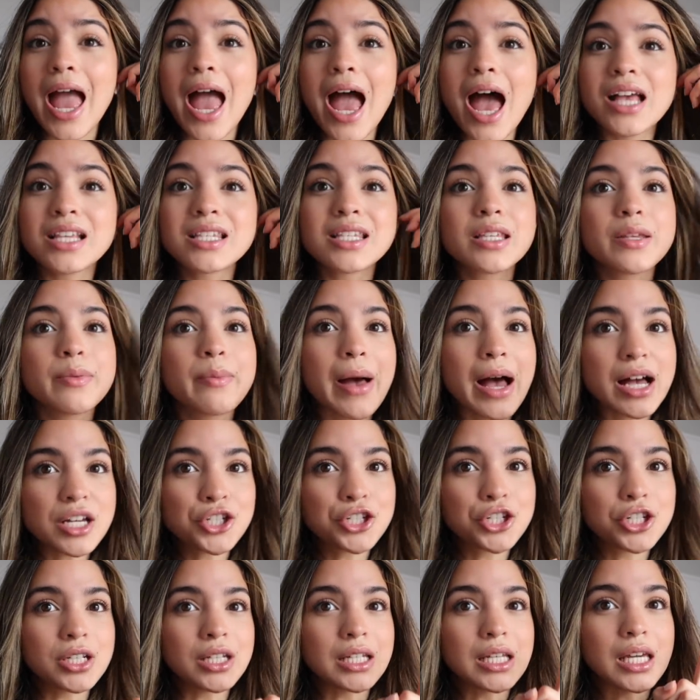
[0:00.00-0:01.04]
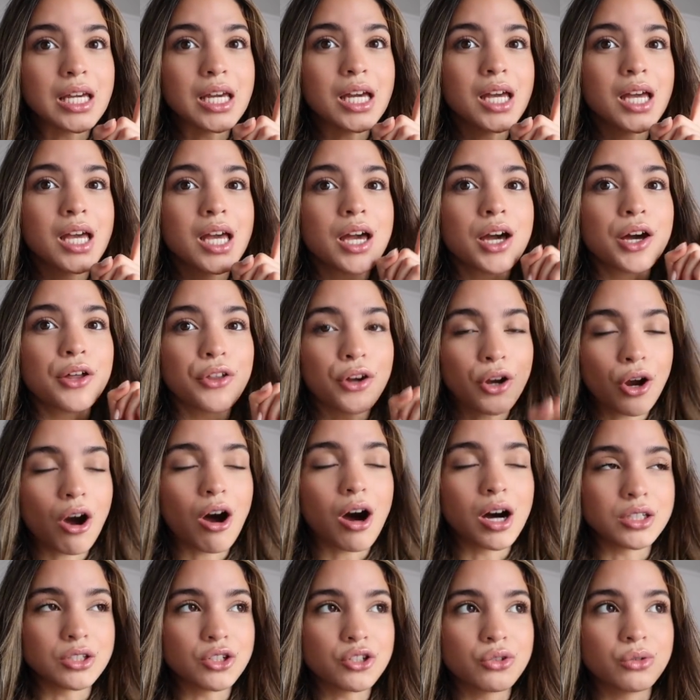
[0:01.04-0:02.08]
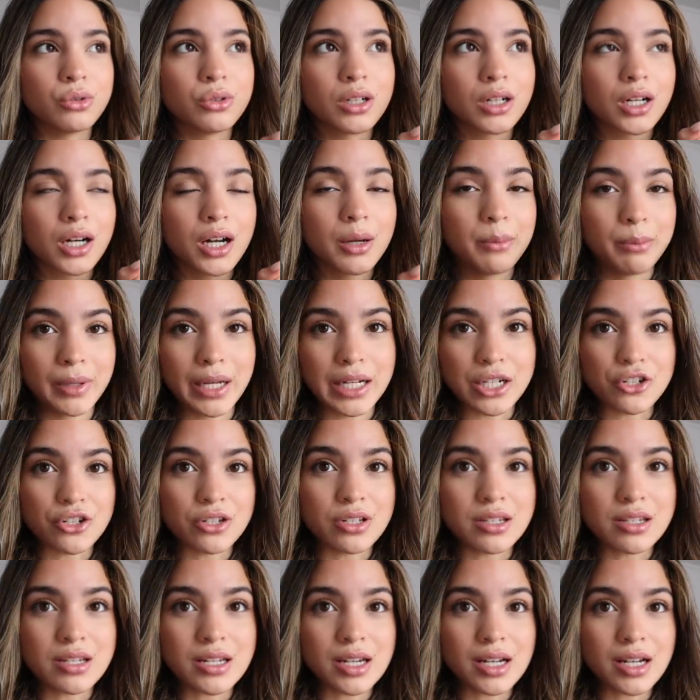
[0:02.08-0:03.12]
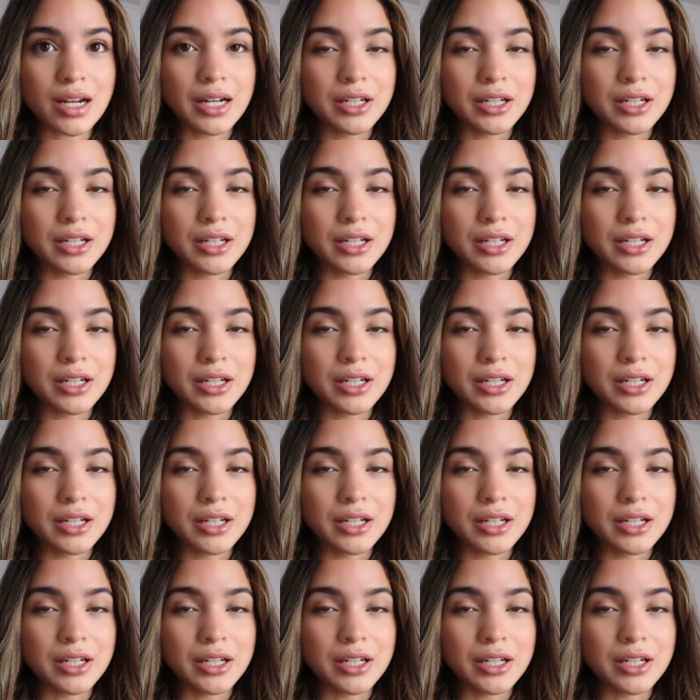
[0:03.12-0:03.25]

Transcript: especially the contour complexion stick.